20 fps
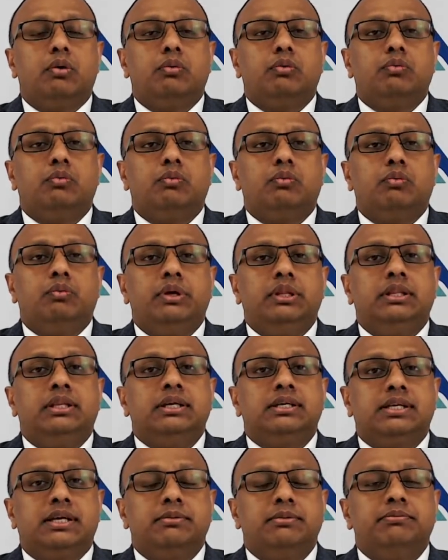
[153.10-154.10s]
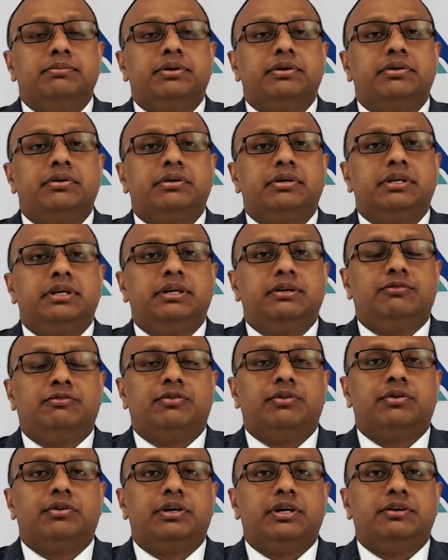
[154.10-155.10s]
with the temporary
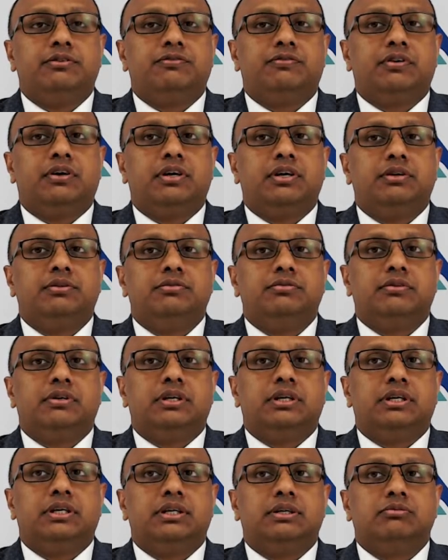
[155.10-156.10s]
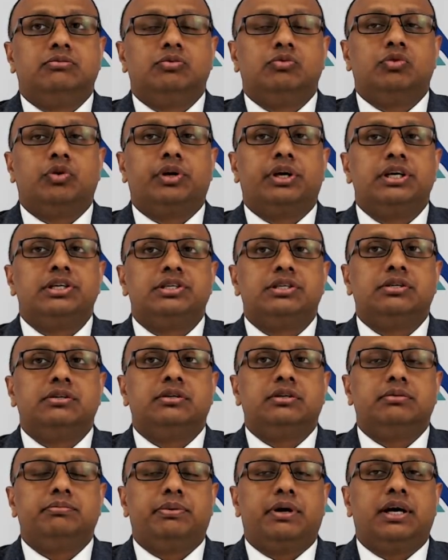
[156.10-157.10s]
485
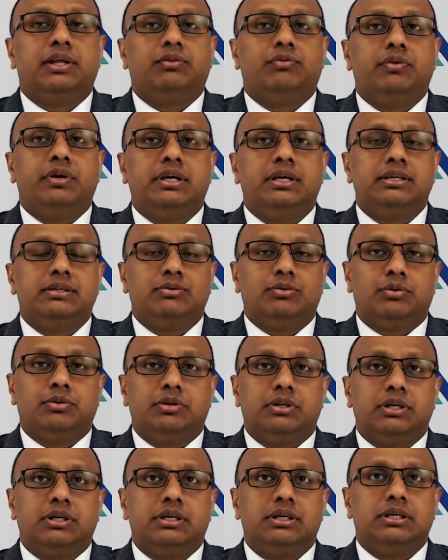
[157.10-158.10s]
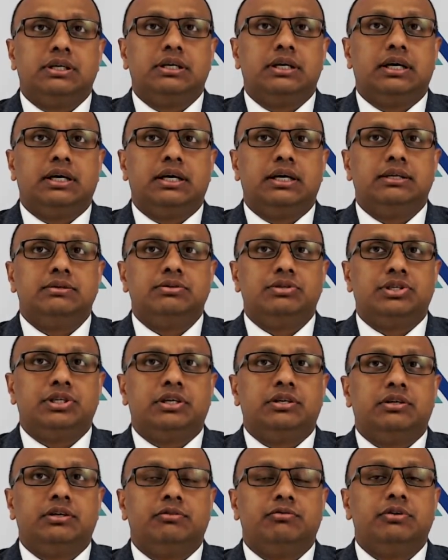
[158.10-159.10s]
vocational pathway or the
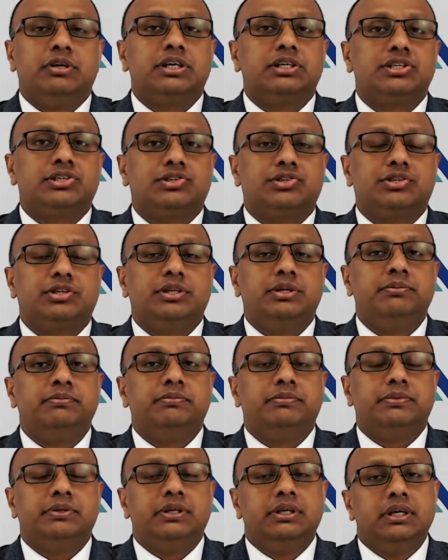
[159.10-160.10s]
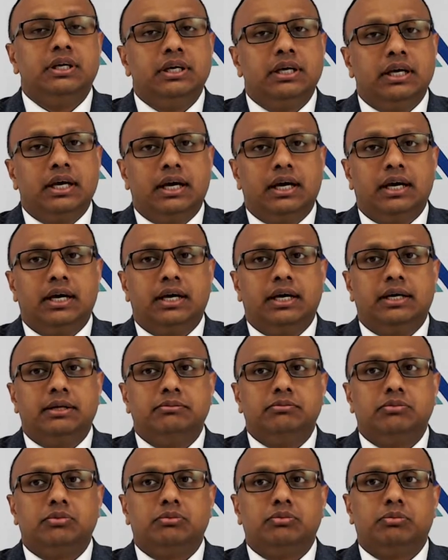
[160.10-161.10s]
general work stream,
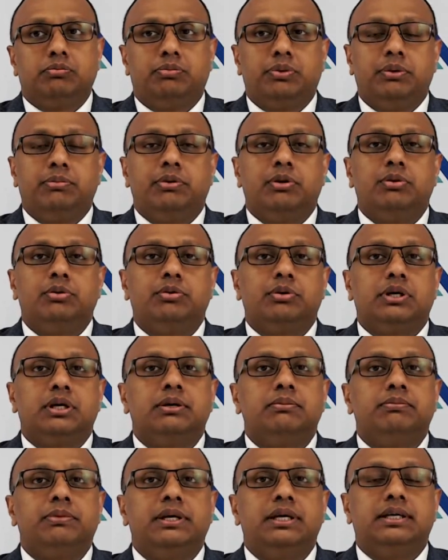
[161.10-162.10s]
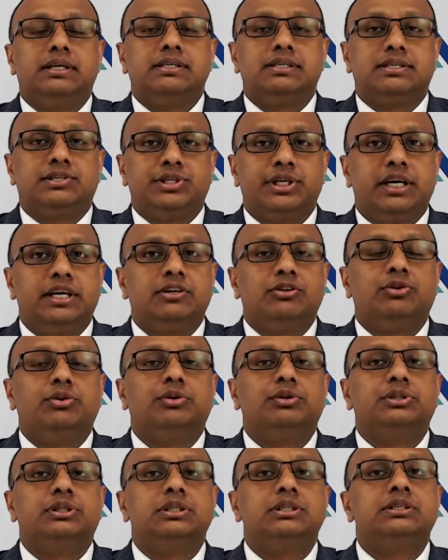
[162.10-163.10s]
people who completed trade
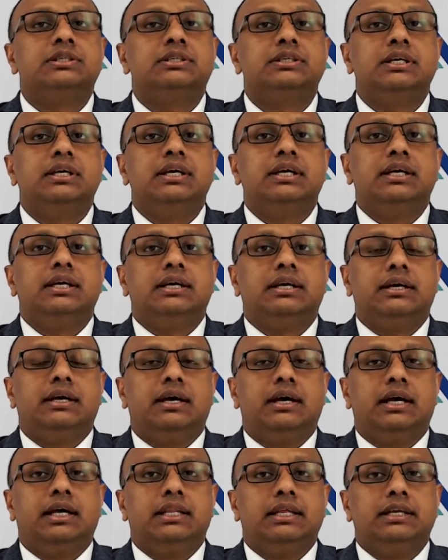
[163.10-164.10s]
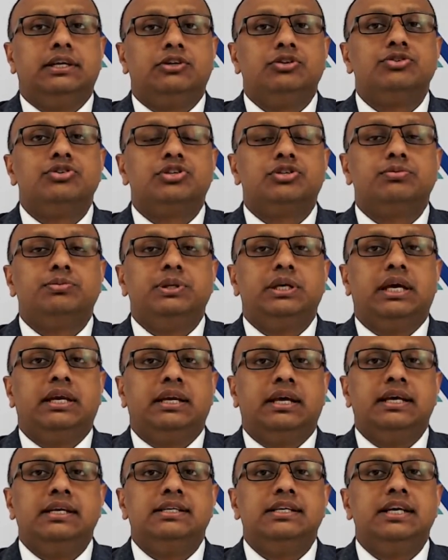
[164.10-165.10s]
courses. It used to be an
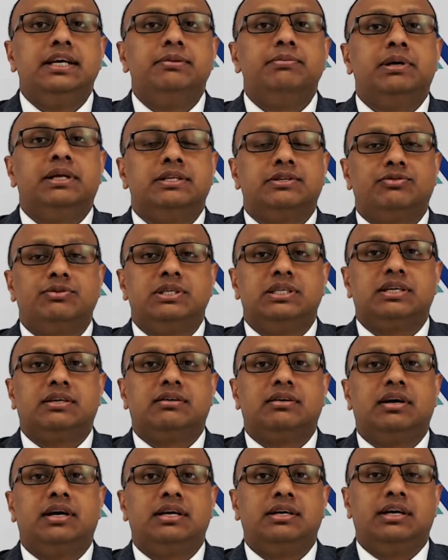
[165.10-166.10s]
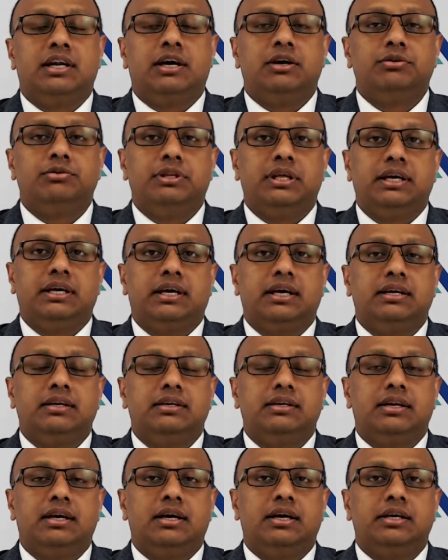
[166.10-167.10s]
18 months visa grant. Now they
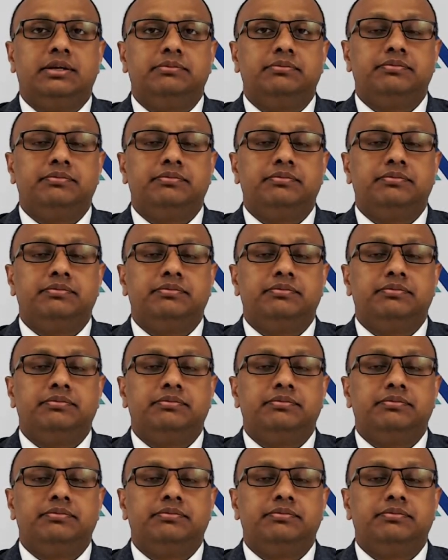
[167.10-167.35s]
can